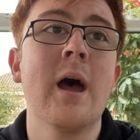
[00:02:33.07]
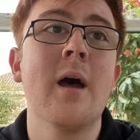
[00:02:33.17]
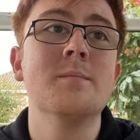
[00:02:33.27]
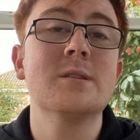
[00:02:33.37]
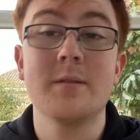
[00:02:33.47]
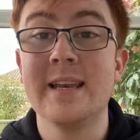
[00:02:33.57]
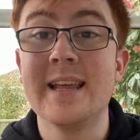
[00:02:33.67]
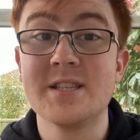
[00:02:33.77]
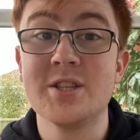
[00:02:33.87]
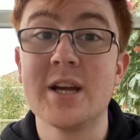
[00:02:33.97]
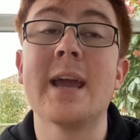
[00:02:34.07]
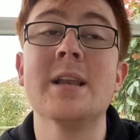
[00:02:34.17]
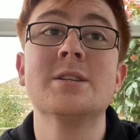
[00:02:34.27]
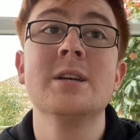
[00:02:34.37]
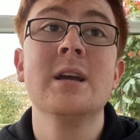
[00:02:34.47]
Something needs to
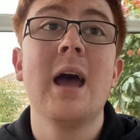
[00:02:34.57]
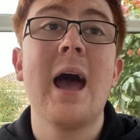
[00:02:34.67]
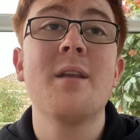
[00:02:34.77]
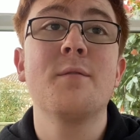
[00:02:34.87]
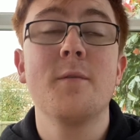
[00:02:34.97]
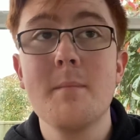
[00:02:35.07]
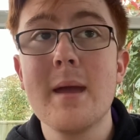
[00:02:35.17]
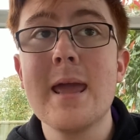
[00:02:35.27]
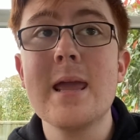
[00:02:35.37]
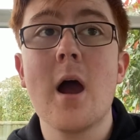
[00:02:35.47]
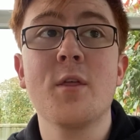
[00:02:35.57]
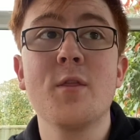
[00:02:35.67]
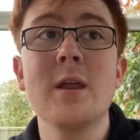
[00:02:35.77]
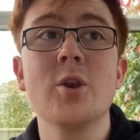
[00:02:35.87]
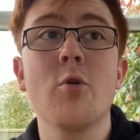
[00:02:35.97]
change. And for me, I
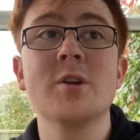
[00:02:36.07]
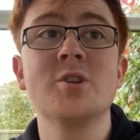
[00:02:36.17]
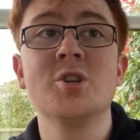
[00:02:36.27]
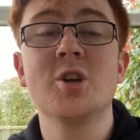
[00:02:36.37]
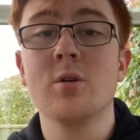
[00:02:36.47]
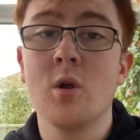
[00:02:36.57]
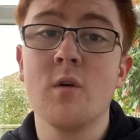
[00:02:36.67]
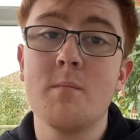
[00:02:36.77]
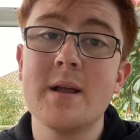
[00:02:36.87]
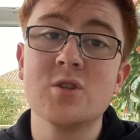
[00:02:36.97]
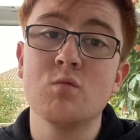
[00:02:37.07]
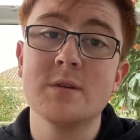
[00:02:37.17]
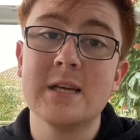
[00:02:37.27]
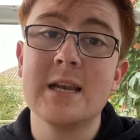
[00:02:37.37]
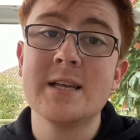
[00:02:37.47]
think Norwich just showed a lot of mental
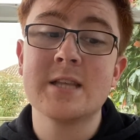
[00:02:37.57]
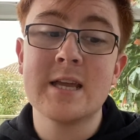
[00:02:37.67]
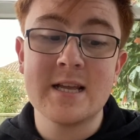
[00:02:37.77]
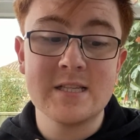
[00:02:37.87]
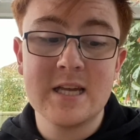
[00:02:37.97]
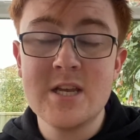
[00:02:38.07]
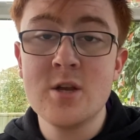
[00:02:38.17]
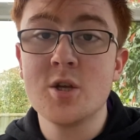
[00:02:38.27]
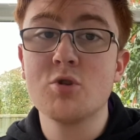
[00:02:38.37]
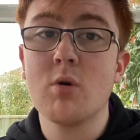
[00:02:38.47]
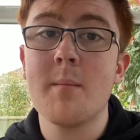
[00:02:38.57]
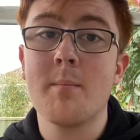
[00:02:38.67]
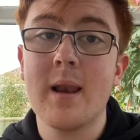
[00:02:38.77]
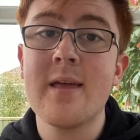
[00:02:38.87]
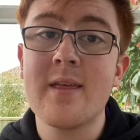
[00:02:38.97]
resilience. They continue to try and
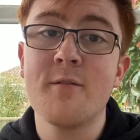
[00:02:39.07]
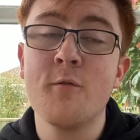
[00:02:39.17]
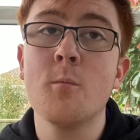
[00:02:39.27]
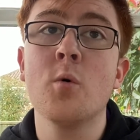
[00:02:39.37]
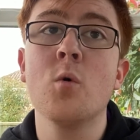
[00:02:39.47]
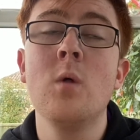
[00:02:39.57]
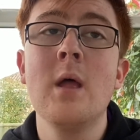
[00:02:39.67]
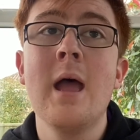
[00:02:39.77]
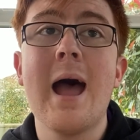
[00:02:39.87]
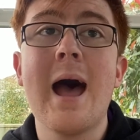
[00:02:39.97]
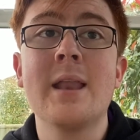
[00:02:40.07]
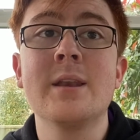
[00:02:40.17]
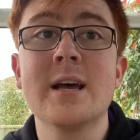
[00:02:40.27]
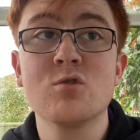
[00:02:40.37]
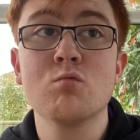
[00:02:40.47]
play their football,
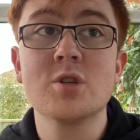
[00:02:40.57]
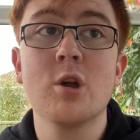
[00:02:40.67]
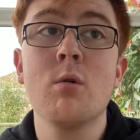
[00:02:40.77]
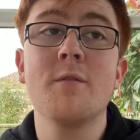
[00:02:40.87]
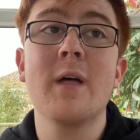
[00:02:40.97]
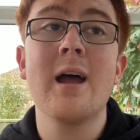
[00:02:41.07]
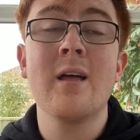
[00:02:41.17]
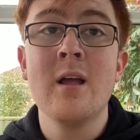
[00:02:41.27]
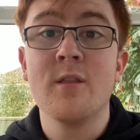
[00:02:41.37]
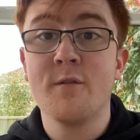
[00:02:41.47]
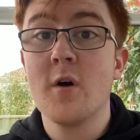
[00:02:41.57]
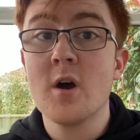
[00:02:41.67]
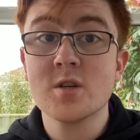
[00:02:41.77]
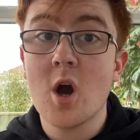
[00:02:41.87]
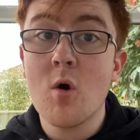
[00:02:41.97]
and as a result of that, the
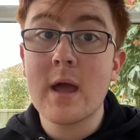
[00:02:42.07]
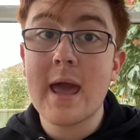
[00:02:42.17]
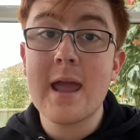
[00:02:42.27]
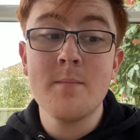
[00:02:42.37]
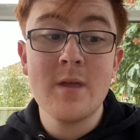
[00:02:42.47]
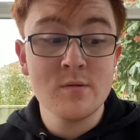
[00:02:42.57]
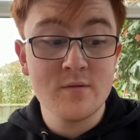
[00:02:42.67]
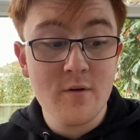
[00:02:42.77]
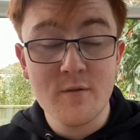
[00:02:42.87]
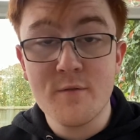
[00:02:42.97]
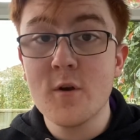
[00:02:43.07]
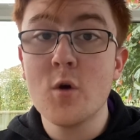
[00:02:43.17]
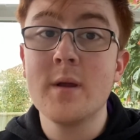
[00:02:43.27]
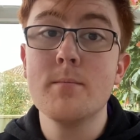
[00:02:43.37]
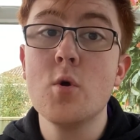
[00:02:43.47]
first goal came. It was a very
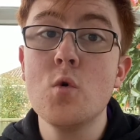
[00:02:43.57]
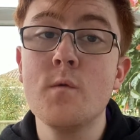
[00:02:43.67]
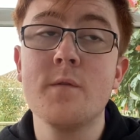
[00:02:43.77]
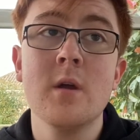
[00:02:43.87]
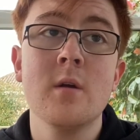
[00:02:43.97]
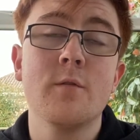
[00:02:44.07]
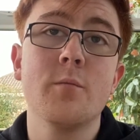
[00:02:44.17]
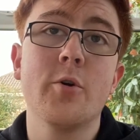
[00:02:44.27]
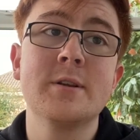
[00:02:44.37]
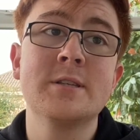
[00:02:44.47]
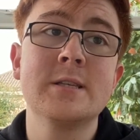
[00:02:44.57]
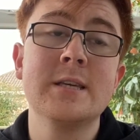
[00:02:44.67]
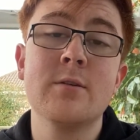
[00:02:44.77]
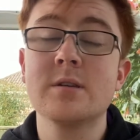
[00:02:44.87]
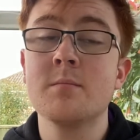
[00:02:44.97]
fluid move from Norwich
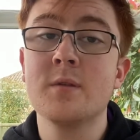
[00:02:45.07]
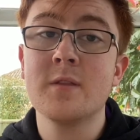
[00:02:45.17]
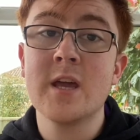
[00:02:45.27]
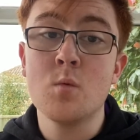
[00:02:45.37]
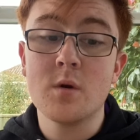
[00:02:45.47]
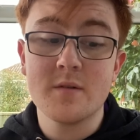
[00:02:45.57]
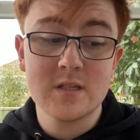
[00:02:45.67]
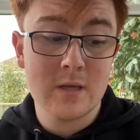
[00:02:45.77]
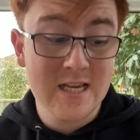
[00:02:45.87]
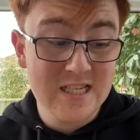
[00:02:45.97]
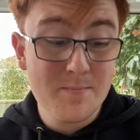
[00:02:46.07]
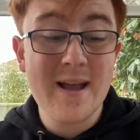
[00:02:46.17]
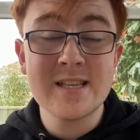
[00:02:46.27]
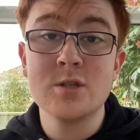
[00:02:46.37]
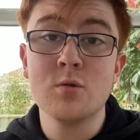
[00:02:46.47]
City. It was something that you would have
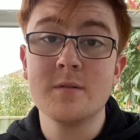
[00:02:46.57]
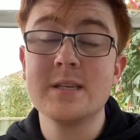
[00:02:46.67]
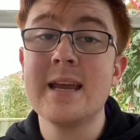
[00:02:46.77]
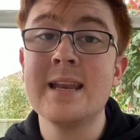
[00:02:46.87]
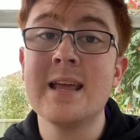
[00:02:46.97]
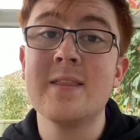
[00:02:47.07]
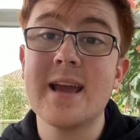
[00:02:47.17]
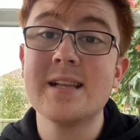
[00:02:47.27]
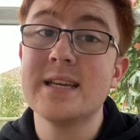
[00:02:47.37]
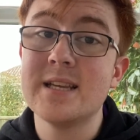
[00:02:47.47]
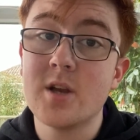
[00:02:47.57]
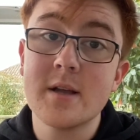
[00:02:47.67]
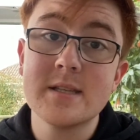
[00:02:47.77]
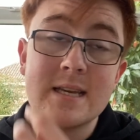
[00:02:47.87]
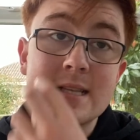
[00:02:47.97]
expected to have seen in the
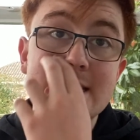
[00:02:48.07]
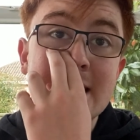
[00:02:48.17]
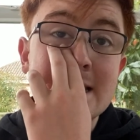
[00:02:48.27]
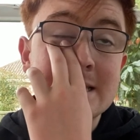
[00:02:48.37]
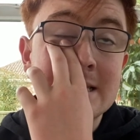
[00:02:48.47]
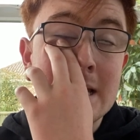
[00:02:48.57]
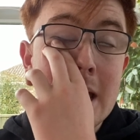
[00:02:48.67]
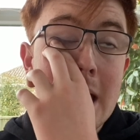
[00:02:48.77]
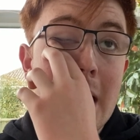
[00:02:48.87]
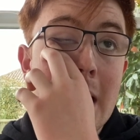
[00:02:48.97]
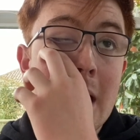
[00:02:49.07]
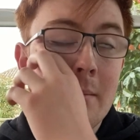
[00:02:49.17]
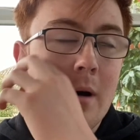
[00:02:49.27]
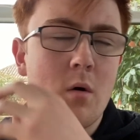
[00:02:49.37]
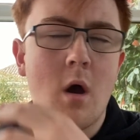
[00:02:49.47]
18-19 season.
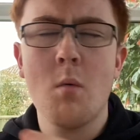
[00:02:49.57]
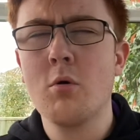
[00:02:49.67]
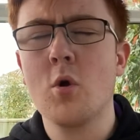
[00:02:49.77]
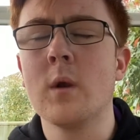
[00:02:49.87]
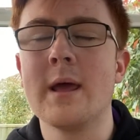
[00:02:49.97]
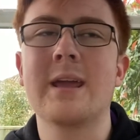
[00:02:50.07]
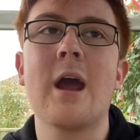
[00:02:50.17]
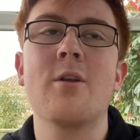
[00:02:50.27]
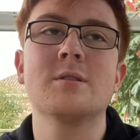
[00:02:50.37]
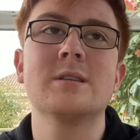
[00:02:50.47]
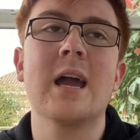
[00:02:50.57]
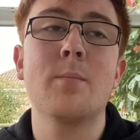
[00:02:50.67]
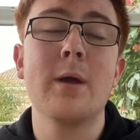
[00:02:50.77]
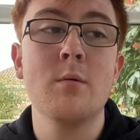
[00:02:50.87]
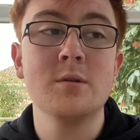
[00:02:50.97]
I won't call it a counter-attack,
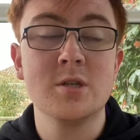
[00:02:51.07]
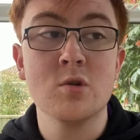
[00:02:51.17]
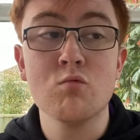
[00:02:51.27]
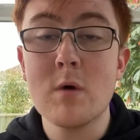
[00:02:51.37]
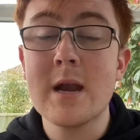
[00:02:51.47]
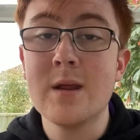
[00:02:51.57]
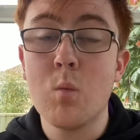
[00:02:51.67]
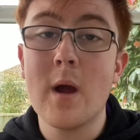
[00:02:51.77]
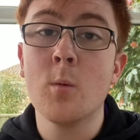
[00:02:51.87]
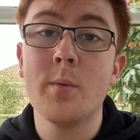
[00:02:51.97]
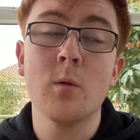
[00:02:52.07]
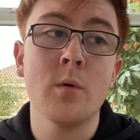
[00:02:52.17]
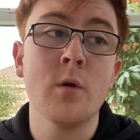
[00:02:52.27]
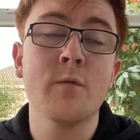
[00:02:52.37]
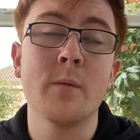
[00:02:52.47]
but it was just a really well-built
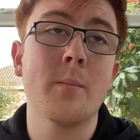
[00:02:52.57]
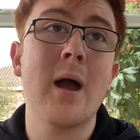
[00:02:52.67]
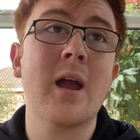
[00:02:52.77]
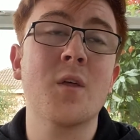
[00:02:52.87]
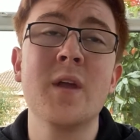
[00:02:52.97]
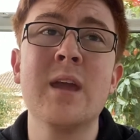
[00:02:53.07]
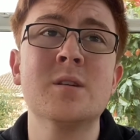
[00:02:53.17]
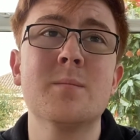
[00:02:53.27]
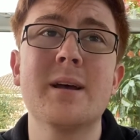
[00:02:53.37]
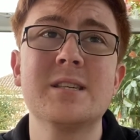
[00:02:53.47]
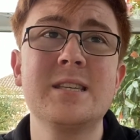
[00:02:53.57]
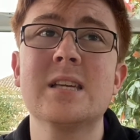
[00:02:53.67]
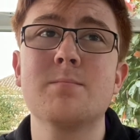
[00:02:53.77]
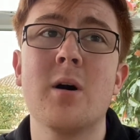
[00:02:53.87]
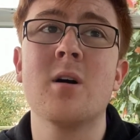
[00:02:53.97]
move from the back. I think it was about
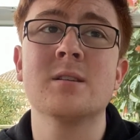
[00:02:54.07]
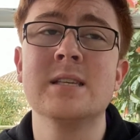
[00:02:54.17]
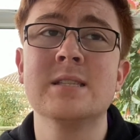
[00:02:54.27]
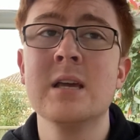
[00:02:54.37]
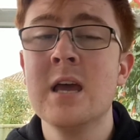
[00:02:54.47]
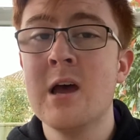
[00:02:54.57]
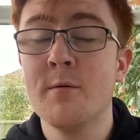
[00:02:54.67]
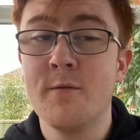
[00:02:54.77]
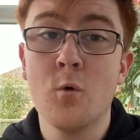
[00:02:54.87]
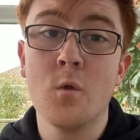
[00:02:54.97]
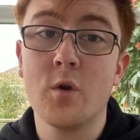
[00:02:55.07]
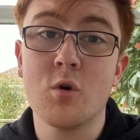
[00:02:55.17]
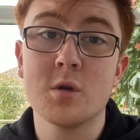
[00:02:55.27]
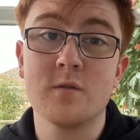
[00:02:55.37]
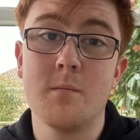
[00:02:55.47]
6 passes before the
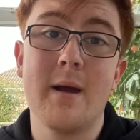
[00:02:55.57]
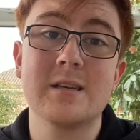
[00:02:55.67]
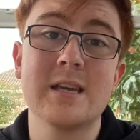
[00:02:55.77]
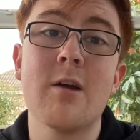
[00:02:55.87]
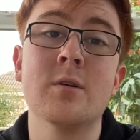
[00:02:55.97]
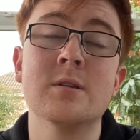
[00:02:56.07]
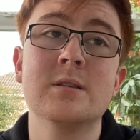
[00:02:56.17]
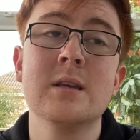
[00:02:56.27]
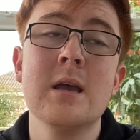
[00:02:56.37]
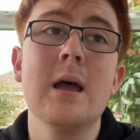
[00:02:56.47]
cross from Max Aarons.